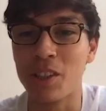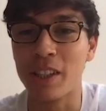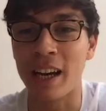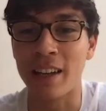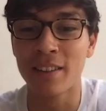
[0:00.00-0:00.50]
you
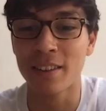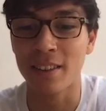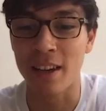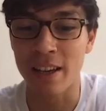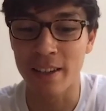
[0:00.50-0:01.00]
can.
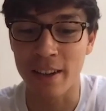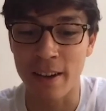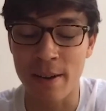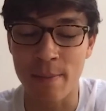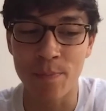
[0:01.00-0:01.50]
Like
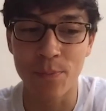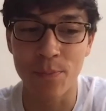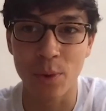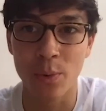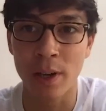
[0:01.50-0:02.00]

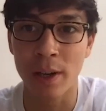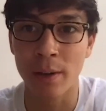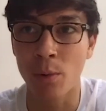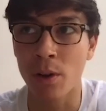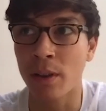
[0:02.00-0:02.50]
when I
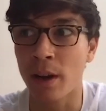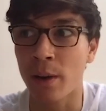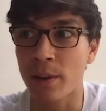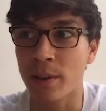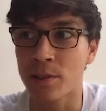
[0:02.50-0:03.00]
won
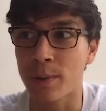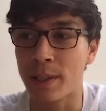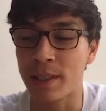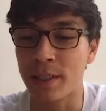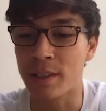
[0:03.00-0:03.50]
there in
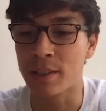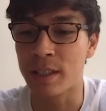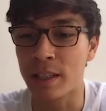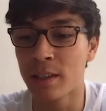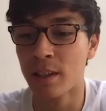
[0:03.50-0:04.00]

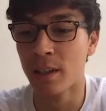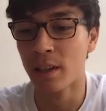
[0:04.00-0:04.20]
2019.